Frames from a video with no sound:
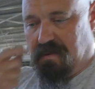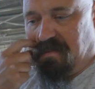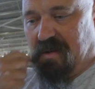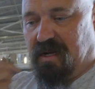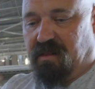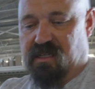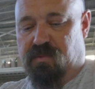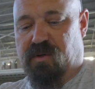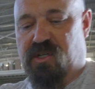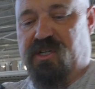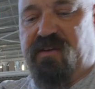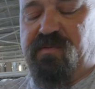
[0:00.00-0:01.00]
And I like to put
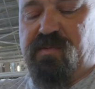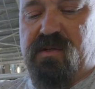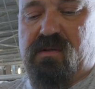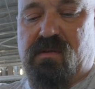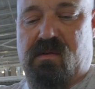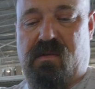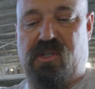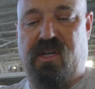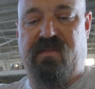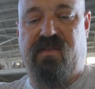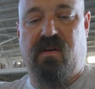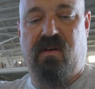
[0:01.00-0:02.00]
chafe,
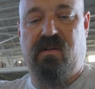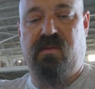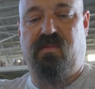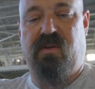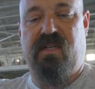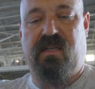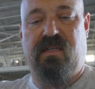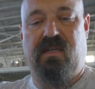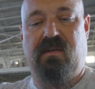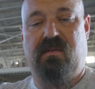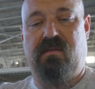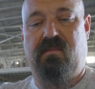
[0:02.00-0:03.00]
chafe guards and
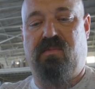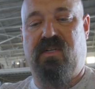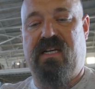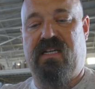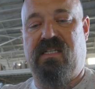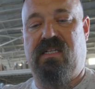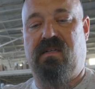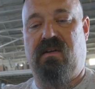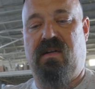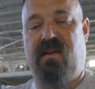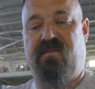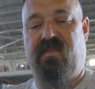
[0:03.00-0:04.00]
protecting protectant
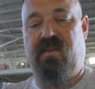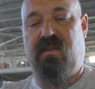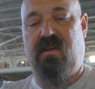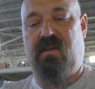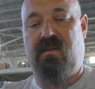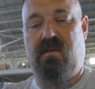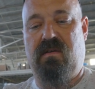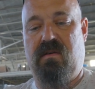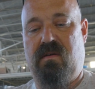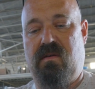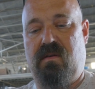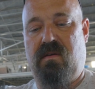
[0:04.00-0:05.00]
on everything.
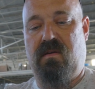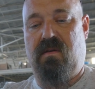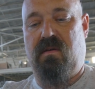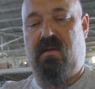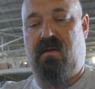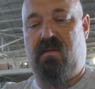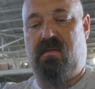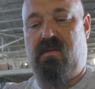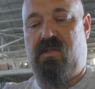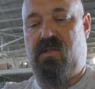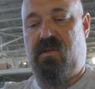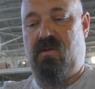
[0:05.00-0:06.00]

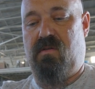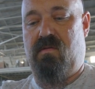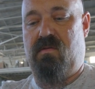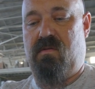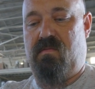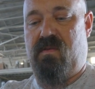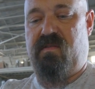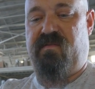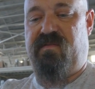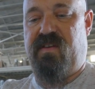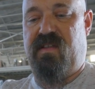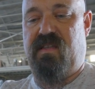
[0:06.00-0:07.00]
So
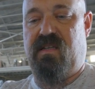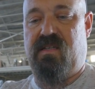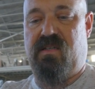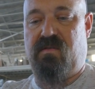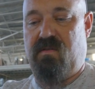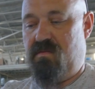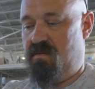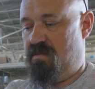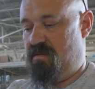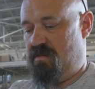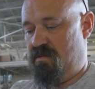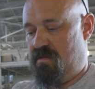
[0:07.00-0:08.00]
feed these through.
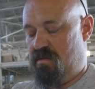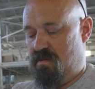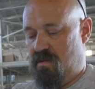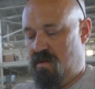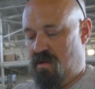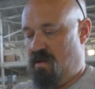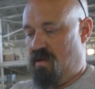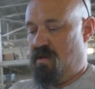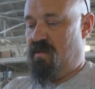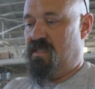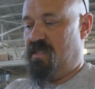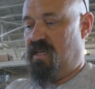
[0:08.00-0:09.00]

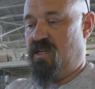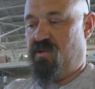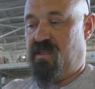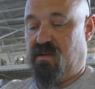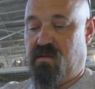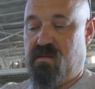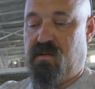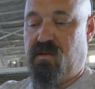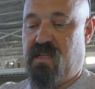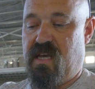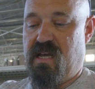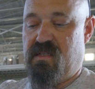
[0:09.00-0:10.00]
And this is a heat
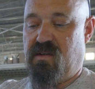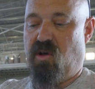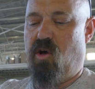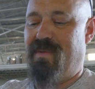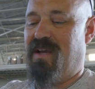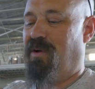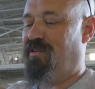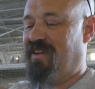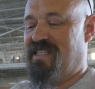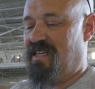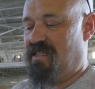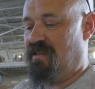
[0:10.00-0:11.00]
shrink that'll close in the
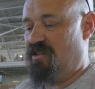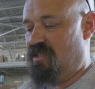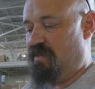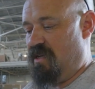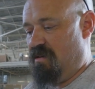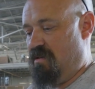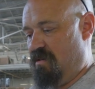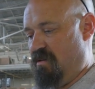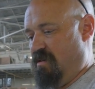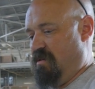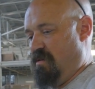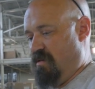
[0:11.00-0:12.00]
ends. It'll all make
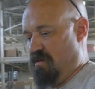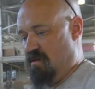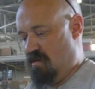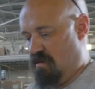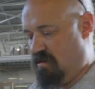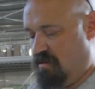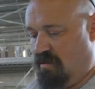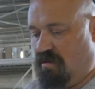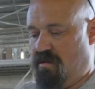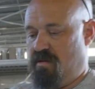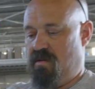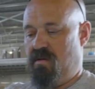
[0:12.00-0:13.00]
perfect sense here in
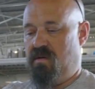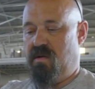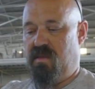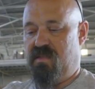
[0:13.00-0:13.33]
just a minute.